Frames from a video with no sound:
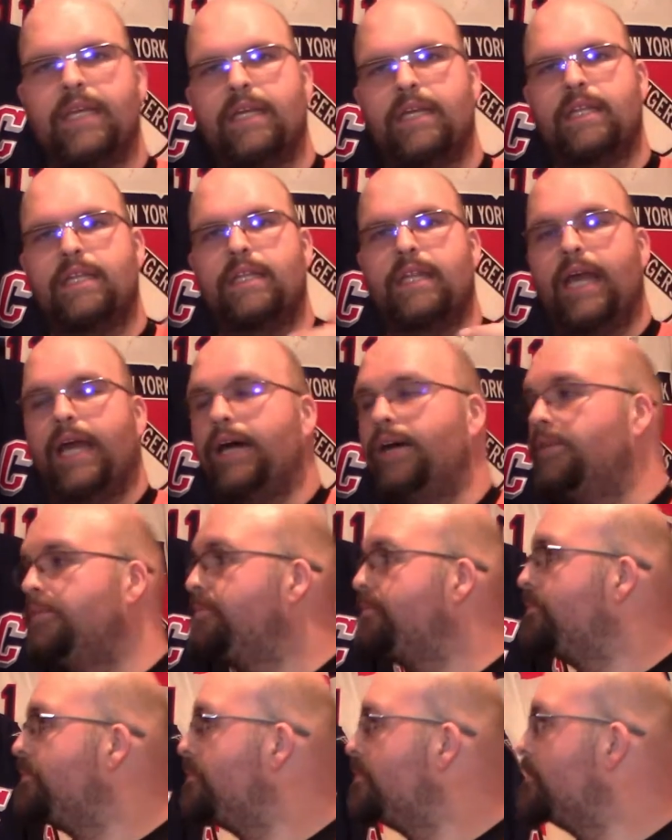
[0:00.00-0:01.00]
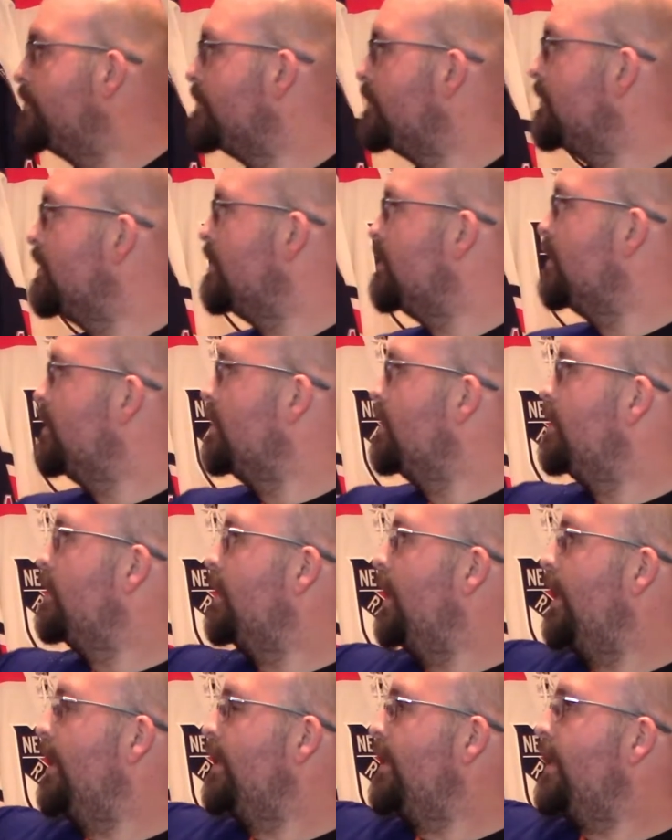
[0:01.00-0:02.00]
Now,
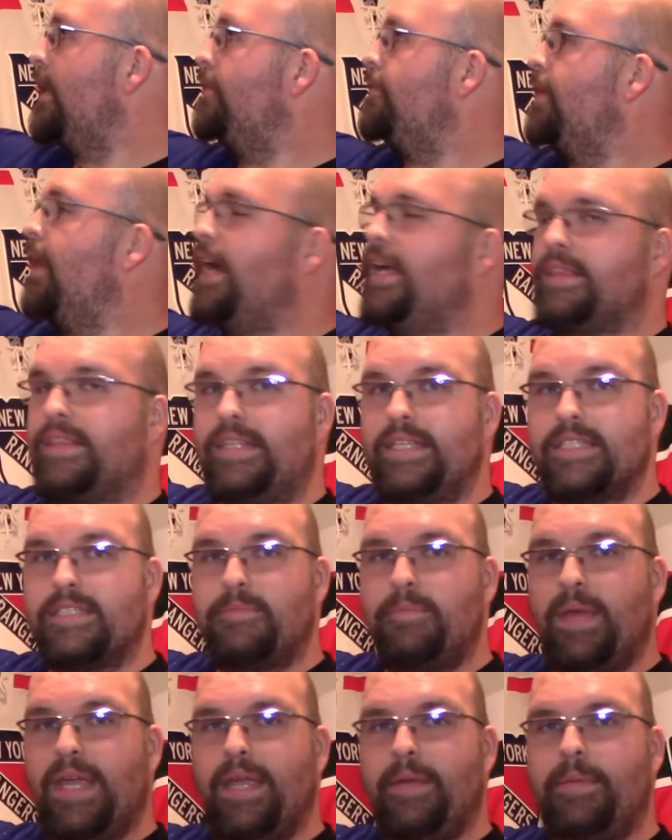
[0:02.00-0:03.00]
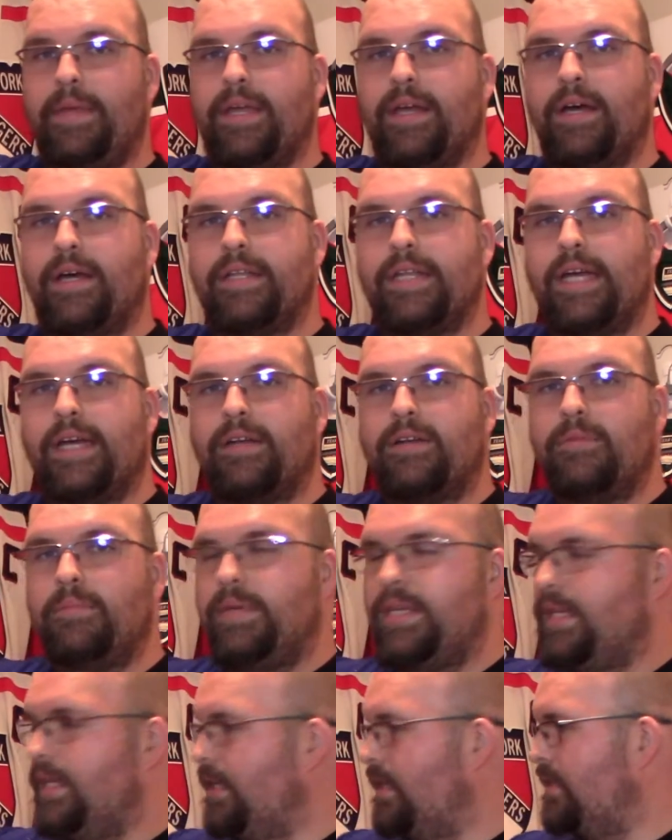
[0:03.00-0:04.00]
now that I've got this baby on, now it'll
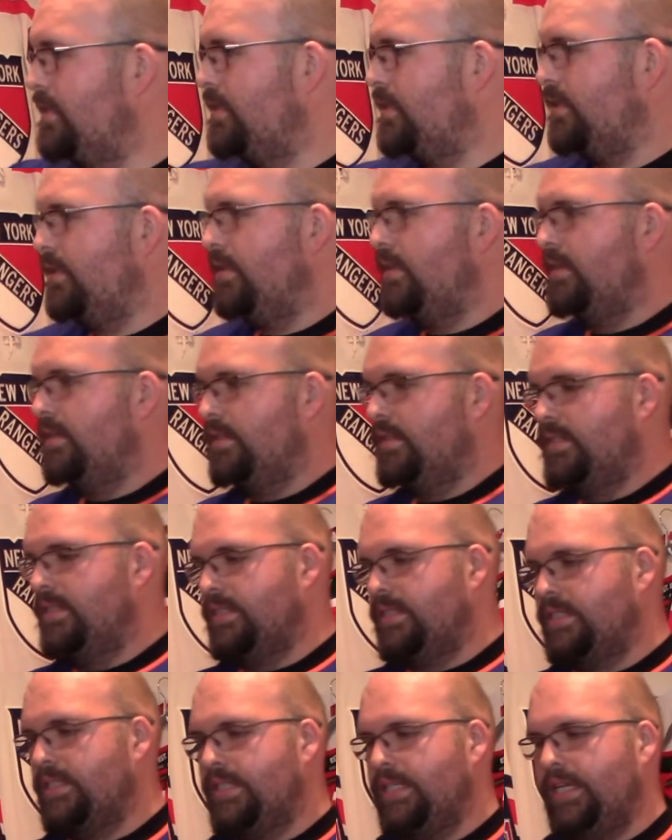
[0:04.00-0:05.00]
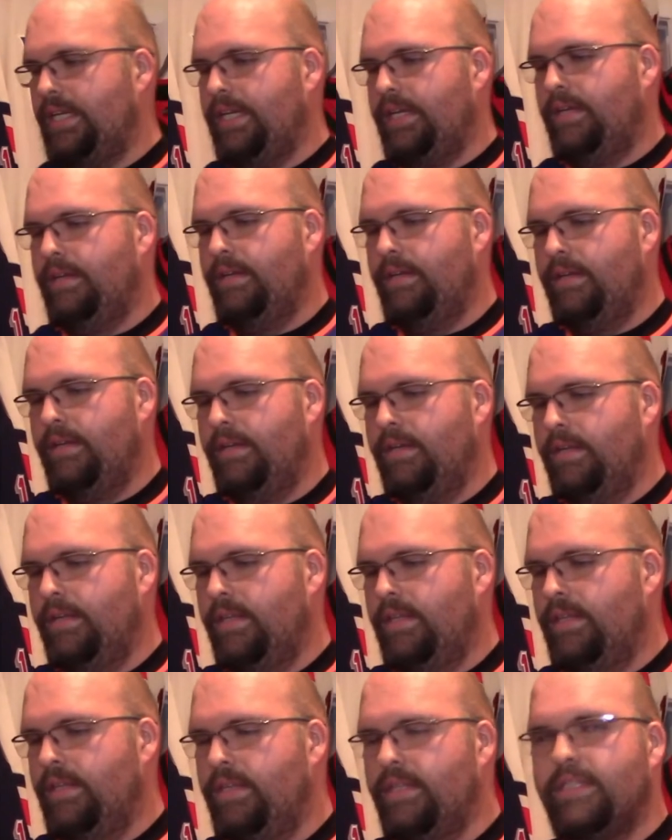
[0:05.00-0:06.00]
be easier to see
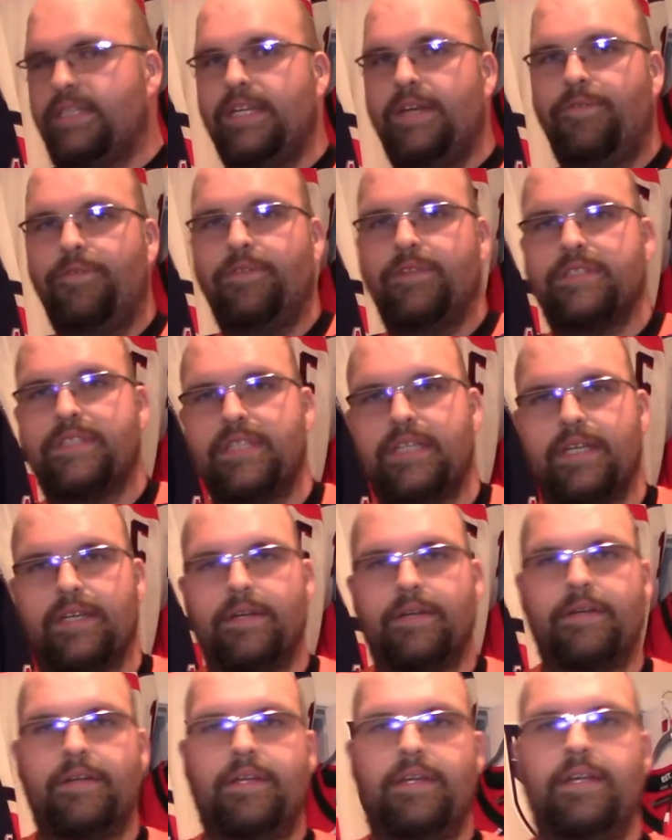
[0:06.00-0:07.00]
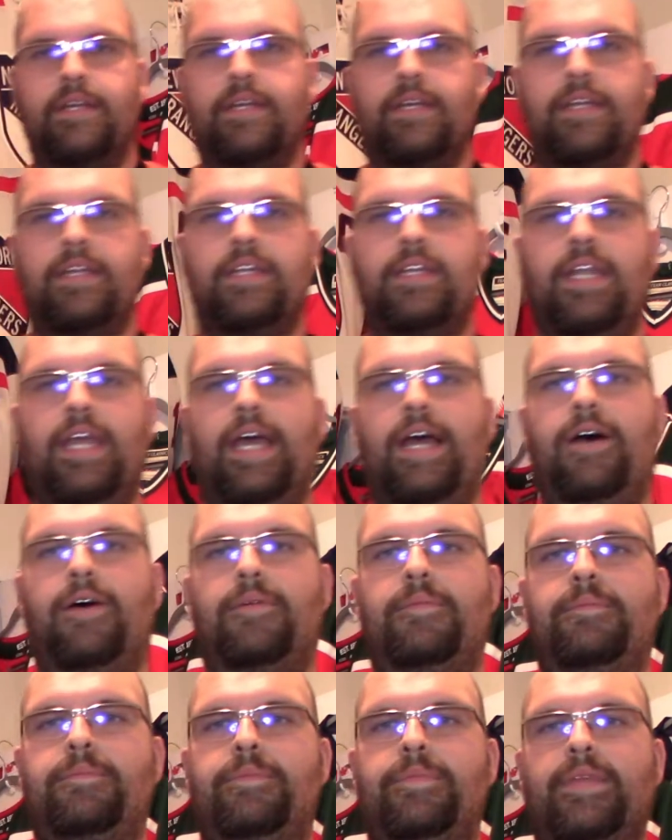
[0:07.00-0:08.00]
the difference here.
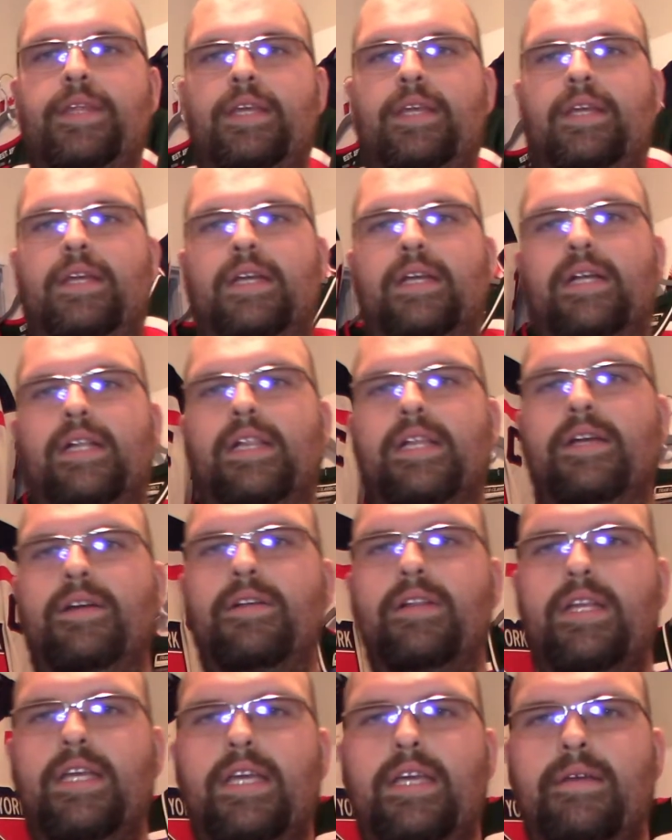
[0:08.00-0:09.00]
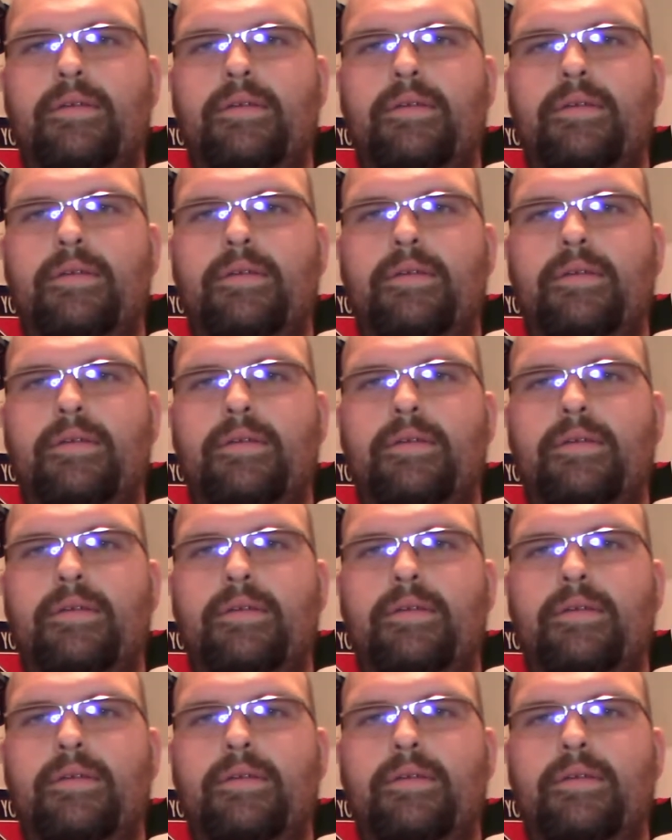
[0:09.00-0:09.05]
Now, clearly,